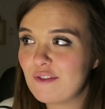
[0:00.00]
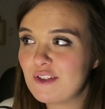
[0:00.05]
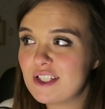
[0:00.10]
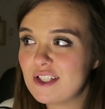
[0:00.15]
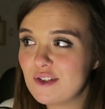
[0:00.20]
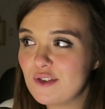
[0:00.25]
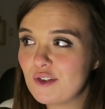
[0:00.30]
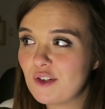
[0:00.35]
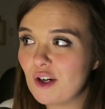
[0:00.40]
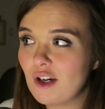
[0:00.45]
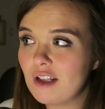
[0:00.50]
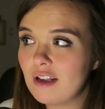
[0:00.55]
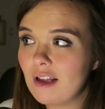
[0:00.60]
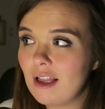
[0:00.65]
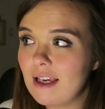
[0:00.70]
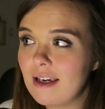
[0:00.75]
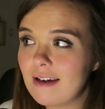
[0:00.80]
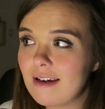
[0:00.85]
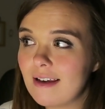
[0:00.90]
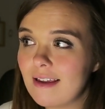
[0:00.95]
I've still got,
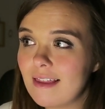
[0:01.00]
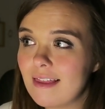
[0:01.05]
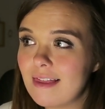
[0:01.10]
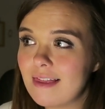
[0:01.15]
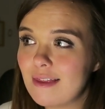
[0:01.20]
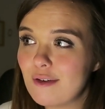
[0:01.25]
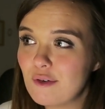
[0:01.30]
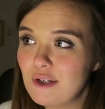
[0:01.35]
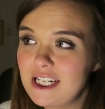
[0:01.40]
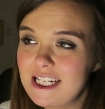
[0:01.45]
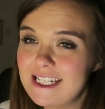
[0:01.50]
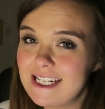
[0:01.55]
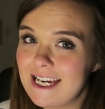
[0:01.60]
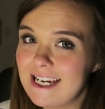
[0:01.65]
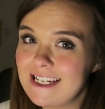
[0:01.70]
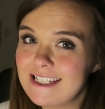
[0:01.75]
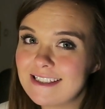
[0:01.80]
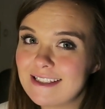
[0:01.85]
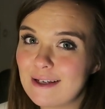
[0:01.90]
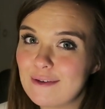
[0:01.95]
like, 3
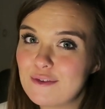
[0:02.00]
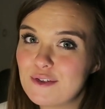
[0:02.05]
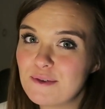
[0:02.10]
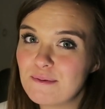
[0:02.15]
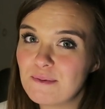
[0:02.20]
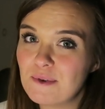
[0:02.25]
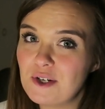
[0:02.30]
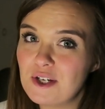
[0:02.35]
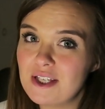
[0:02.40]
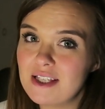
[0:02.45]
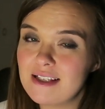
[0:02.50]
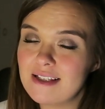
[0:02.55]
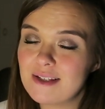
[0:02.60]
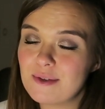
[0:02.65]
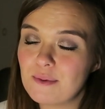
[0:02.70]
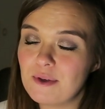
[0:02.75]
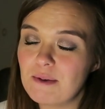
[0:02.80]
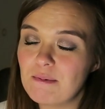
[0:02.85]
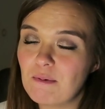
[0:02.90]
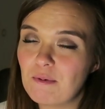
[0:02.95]
days left in work
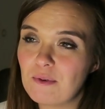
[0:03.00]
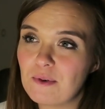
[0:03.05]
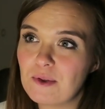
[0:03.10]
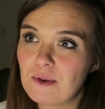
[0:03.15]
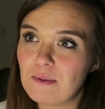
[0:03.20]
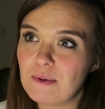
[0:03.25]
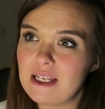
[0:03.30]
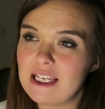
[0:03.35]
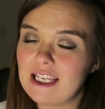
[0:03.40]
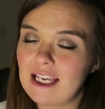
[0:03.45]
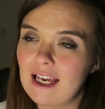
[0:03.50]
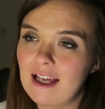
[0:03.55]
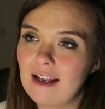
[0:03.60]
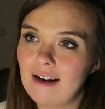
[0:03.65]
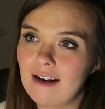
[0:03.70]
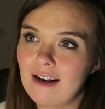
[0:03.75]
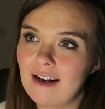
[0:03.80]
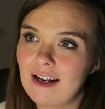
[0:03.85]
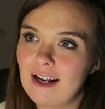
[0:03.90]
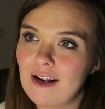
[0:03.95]
this week before the
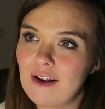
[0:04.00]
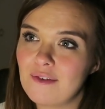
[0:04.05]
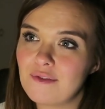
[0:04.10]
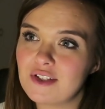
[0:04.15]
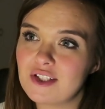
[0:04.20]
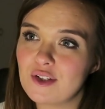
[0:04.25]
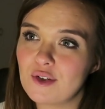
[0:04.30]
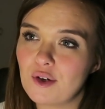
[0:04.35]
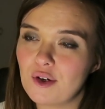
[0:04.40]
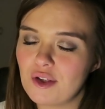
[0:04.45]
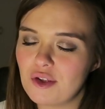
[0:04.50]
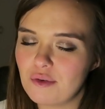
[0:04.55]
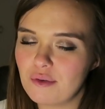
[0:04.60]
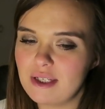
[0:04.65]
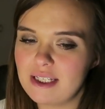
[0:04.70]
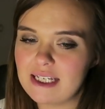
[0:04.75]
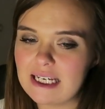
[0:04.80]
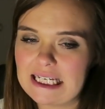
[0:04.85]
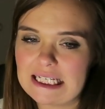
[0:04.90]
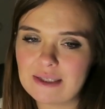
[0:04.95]
weekend, and then I've still got
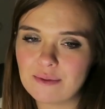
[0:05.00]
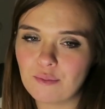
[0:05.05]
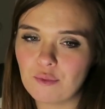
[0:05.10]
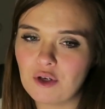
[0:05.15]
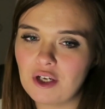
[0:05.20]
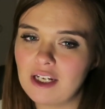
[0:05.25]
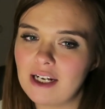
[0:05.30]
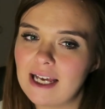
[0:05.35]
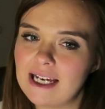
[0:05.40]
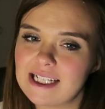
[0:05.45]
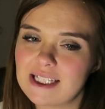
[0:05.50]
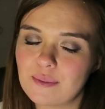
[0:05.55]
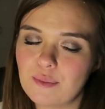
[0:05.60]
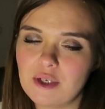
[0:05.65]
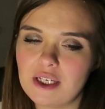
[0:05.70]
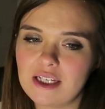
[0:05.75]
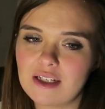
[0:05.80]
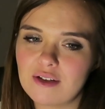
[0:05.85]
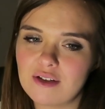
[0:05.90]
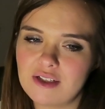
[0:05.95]
3 days in work next
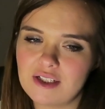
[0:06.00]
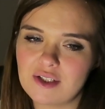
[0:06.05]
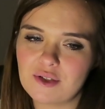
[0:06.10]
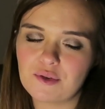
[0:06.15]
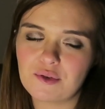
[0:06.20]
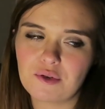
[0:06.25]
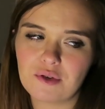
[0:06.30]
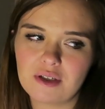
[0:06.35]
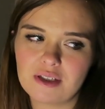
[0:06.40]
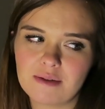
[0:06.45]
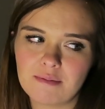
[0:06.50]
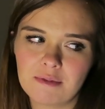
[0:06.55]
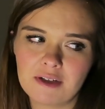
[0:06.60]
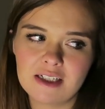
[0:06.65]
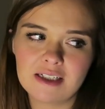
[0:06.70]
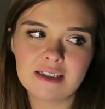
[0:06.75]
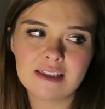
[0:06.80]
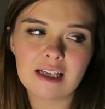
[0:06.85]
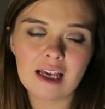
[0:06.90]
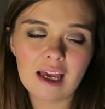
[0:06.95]
week until
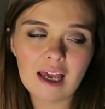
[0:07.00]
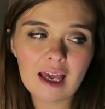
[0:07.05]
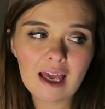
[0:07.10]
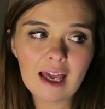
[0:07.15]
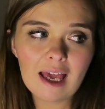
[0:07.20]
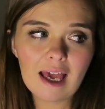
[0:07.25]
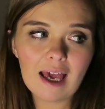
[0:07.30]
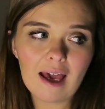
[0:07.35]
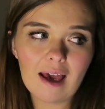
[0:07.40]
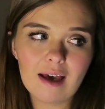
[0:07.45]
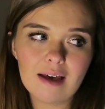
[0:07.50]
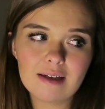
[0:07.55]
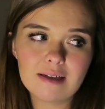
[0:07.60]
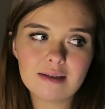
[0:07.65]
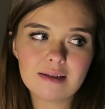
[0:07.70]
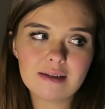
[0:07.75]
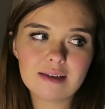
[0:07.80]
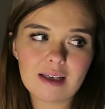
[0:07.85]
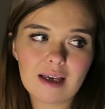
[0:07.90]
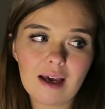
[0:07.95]
Christmas.
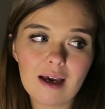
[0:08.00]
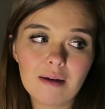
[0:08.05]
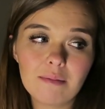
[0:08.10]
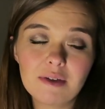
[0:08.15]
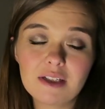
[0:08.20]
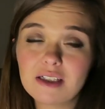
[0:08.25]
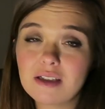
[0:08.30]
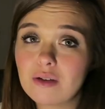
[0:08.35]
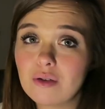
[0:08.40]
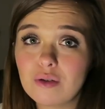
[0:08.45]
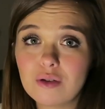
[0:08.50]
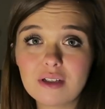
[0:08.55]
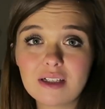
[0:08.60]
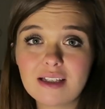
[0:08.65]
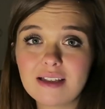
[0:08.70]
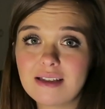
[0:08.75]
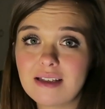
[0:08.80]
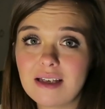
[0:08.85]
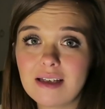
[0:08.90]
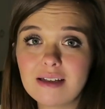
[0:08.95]
And I'm
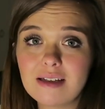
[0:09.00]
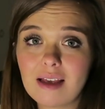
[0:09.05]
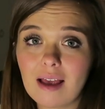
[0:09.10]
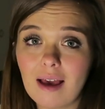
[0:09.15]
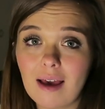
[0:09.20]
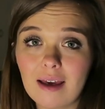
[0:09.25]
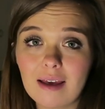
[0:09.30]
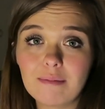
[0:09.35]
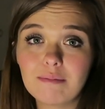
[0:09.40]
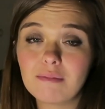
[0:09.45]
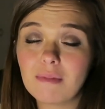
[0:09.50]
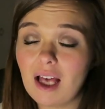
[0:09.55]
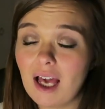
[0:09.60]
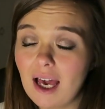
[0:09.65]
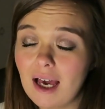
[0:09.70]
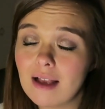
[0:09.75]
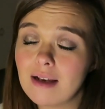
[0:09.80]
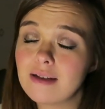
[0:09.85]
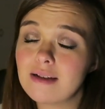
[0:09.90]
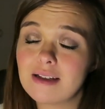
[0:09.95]
exhausted.
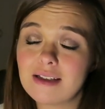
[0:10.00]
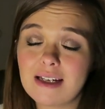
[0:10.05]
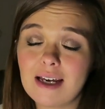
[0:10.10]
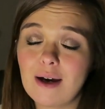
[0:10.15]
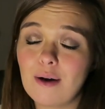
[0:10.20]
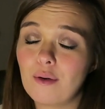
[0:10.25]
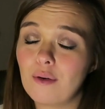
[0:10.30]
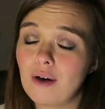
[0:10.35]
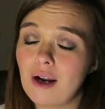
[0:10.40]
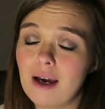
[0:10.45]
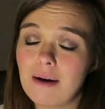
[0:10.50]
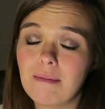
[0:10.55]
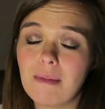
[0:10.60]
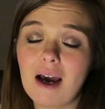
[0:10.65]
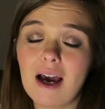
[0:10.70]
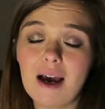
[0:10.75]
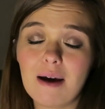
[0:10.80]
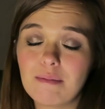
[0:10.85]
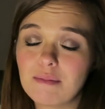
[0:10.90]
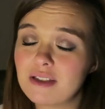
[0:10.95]
Hands down,
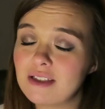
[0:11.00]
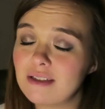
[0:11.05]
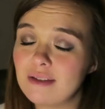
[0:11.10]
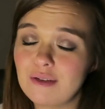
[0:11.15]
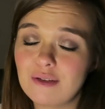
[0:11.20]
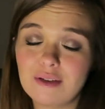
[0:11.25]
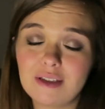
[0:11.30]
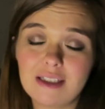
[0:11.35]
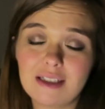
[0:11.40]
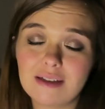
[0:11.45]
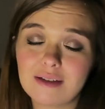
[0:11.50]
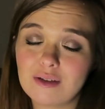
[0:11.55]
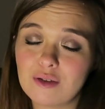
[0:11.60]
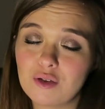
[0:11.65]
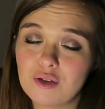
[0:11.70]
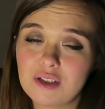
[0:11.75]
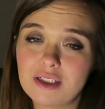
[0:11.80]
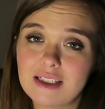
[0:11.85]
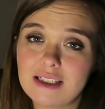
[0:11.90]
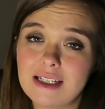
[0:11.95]
I'm absolutely
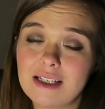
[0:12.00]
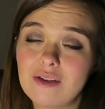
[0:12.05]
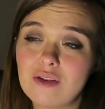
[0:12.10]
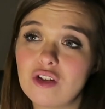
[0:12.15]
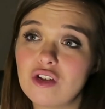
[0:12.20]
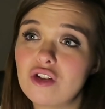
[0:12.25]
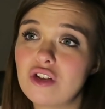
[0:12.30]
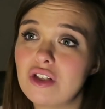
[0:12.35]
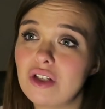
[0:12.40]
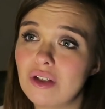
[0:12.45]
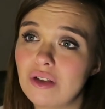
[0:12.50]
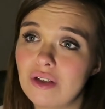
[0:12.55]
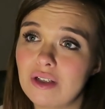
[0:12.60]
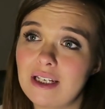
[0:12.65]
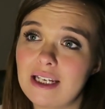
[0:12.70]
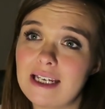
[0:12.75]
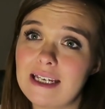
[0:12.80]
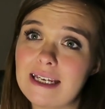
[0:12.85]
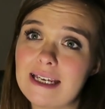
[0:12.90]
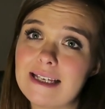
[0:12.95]
exhausted. The
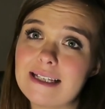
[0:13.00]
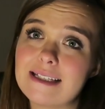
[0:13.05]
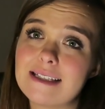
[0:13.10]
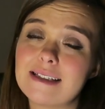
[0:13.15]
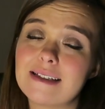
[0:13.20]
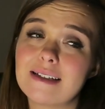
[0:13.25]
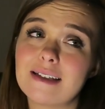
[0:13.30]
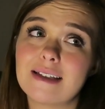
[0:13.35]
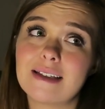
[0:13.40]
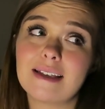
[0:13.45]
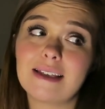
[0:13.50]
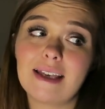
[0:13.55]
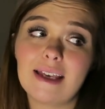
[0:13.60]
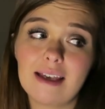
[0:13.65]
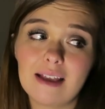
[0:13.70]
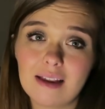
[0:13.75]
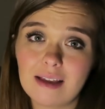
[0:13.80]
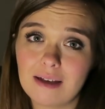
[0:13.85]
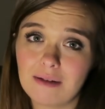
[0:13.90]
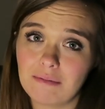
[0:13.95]
journey is
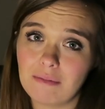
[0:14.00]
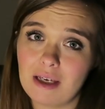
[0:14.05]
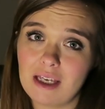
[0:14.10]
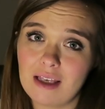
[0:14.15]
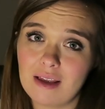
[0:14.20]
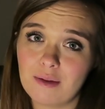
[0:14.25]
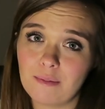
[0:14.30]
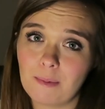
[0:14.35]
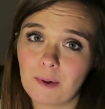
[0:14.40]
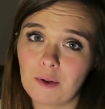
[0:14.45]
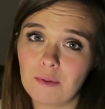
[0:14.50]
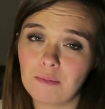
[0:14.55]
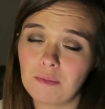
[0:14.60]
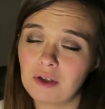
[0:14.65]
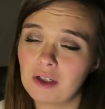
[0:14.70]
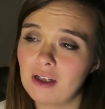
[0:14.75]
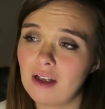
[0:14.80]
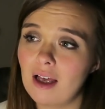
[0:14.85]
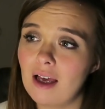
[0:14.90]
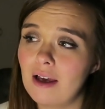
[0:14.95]
killing me at the
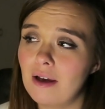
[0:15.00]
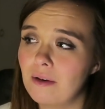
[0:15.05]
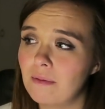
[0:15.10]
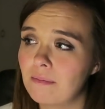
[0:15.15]
moment.